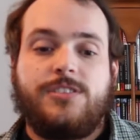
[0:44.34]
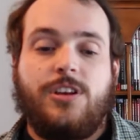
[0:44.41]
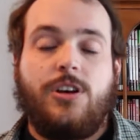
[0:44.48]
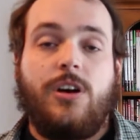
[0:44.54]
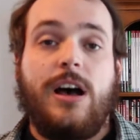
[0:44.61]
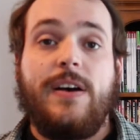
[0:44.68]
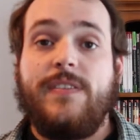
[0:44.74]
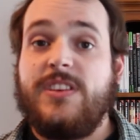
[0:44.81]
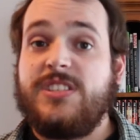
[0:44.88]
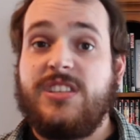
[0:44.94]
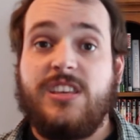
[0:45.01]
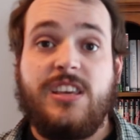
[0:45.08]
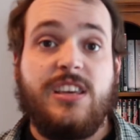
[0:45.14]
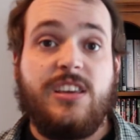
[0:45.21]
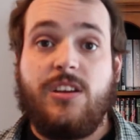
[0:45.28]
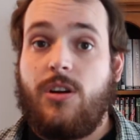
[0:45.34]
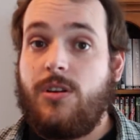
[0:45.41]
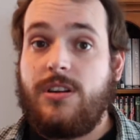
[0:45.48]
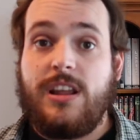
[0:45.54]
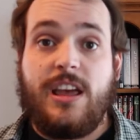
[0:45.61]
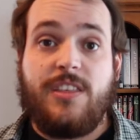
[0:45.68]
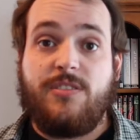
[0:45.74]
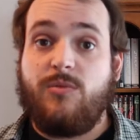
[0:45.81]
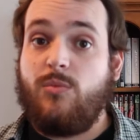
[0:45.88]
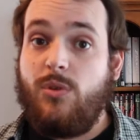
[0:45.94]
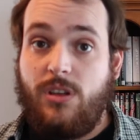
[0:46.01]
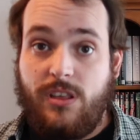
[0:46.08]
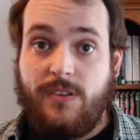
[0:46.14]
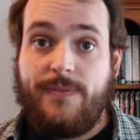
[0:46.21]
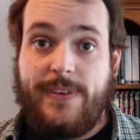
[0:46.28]
so obviously her death
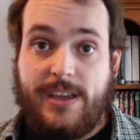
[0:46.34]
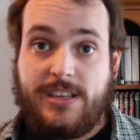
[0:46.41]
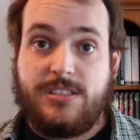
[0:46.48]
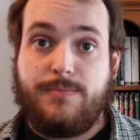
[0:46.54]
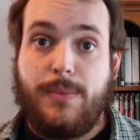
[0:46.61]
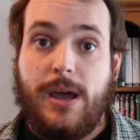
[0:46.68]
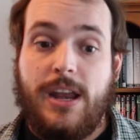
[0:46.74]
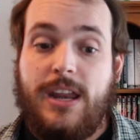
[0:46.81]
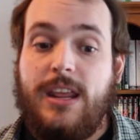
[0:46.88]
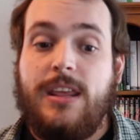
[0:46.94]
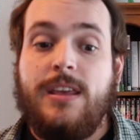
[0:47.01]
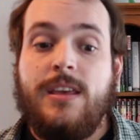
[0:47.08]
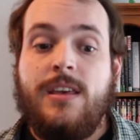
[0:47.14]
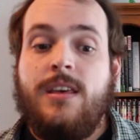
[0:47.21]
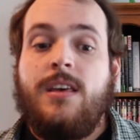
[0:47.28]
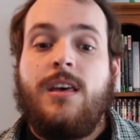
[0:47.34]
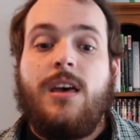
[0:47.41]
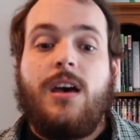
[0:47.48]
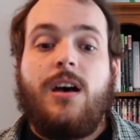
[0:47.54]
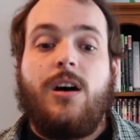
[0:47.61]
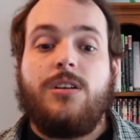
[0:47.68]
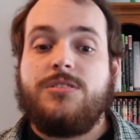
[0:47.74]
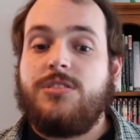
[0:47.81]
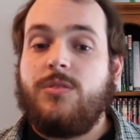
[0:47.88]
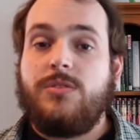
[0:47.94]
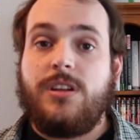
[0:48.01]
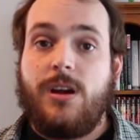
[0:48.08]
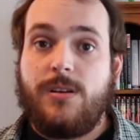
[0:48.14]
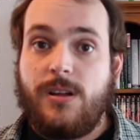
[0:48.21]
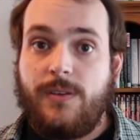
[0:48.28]
really affects Spidey. Also,
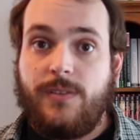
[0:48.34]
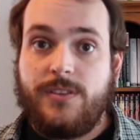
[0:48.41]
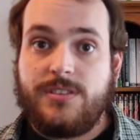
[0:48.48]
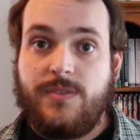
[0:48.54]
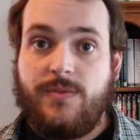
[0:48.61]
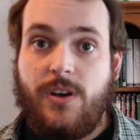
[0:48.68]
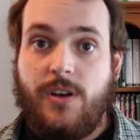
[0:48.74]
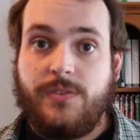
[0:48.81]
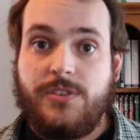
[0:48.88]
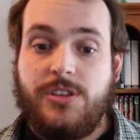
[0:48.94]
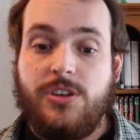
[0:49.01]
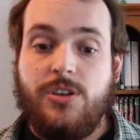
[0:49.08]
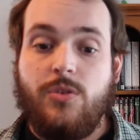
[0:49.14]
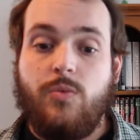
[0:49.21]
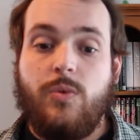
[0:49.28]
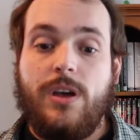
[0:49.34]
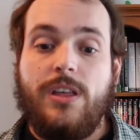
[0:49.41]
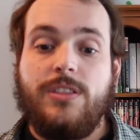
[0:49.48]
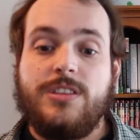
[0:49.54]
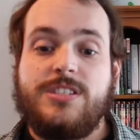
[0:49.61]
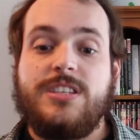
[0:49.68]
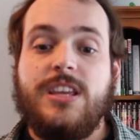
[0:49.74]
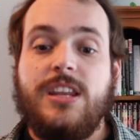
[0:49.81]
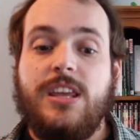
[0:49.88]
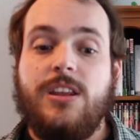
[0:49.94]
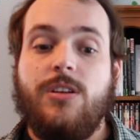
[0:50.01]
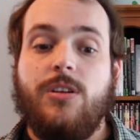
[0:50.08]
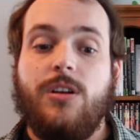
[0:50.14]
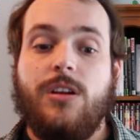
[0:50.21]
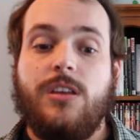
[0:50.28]
Daredevil is involved too when the Sin
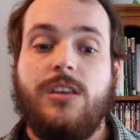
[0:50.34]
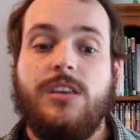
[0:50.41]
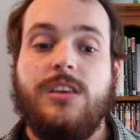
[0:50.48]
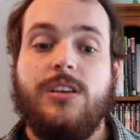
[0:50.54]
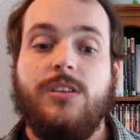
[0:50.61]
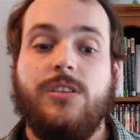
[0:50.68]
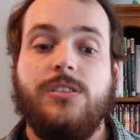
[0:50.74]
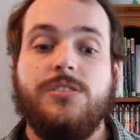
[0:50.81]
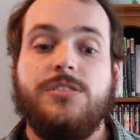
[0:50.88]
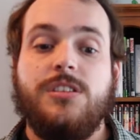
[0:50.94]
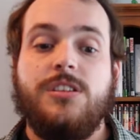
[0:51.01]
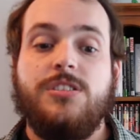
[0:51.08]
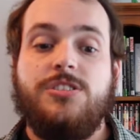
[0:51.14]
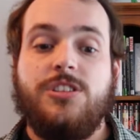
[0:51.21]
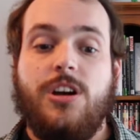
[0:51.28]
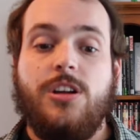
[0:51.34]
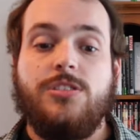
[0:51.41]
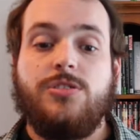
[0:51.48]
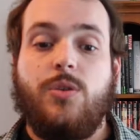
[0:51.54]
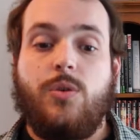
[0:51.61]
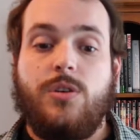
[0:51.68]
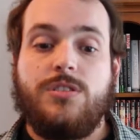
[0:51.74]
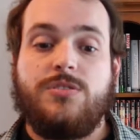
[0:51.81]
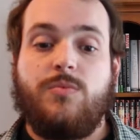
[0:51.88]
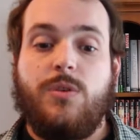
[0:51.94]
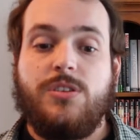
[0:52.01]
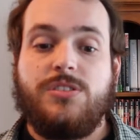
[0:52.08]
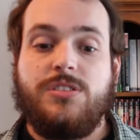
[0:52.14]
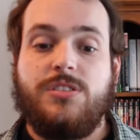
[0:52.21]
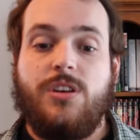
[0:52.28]
Eater kills Judge Horace
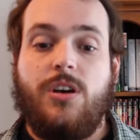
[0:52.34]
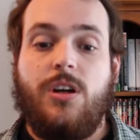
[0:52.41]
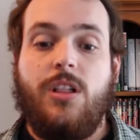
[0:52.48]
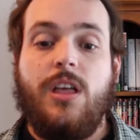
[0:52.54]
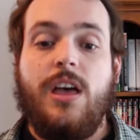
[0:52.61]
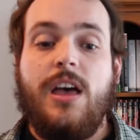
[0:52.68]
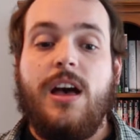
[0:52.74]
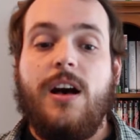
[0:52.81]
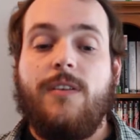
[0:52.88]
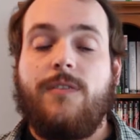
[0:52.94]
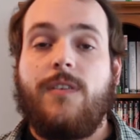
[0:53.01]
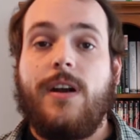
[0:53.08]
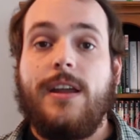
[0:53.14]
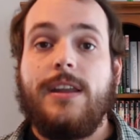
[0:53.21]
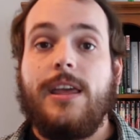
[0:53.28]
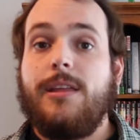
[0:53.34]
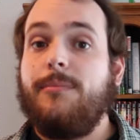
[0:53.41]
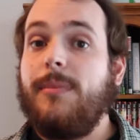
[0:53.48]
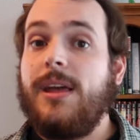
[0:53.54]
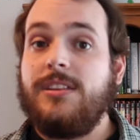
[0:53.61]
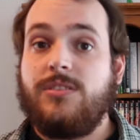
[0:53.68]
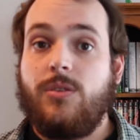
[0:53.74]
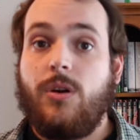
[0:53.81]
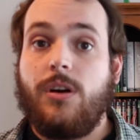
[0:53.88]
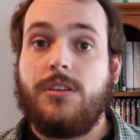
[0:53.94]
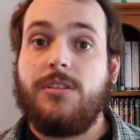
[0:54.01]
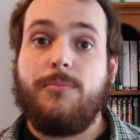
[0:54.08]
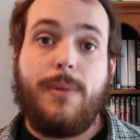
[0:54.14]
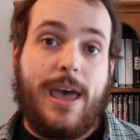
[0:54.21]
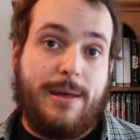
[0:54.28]
Rosenthal, a friend and mentor
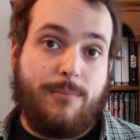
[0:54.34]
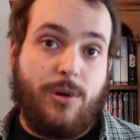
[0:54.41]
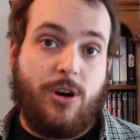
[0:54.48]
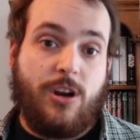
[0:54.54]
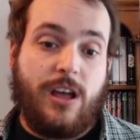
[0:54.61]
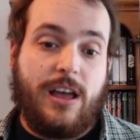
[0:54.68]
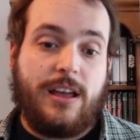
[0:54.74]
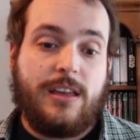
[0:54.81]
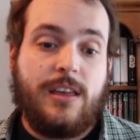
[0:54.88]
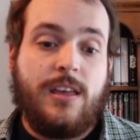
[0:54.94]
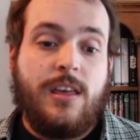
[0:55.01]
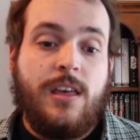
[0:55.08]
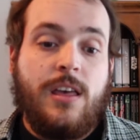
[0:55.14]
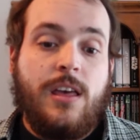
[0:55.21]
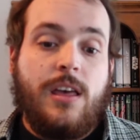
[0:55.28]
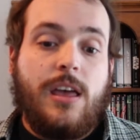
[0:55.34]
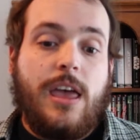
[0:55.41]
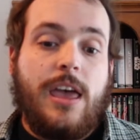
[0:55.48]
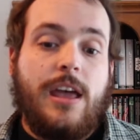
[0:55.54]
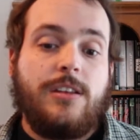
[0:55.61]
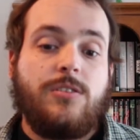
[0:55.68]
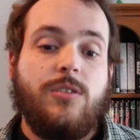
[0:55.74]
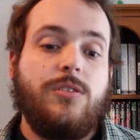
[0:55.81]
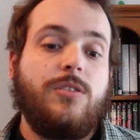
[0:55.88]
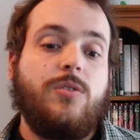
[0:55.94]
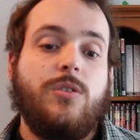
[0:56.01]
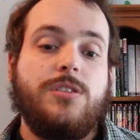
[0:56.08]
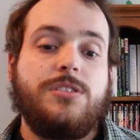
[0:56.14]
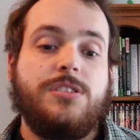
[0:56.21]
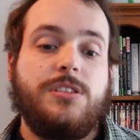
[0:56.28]
to Matt Murdock. And during the
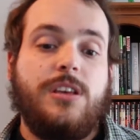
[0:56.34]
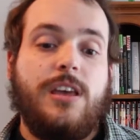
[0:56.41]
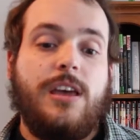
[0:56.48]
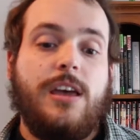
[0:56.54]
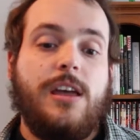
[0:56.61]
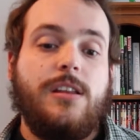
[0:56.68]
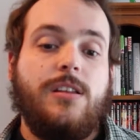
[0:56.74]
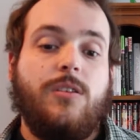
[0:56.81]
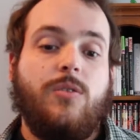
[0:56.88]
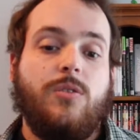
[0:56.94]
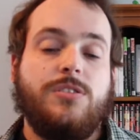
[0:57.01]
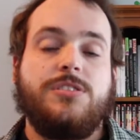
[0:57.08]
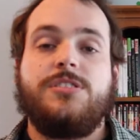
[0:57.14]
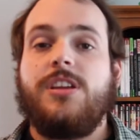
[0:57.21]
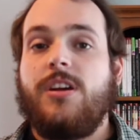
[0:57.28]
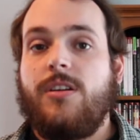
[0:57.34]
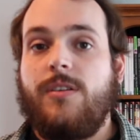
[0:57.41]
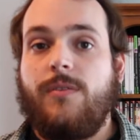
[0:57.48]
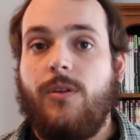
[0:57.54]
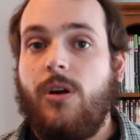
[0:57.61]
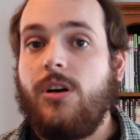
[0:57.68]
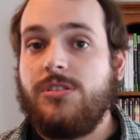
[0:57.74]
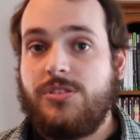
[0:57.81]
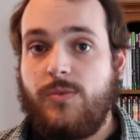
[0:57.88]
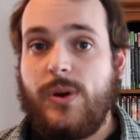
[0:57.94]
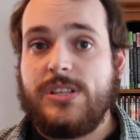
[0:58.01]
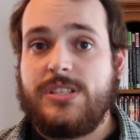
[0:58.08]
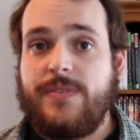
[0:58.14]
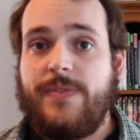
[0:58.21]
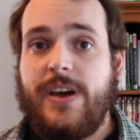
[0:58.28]
course, and of course, Daredevil also
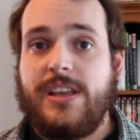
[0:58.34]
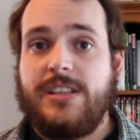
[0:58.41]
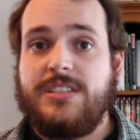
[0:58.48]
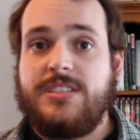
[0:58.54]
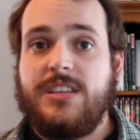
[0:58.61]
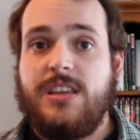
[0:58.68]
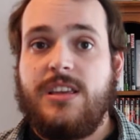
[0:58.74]
wants to find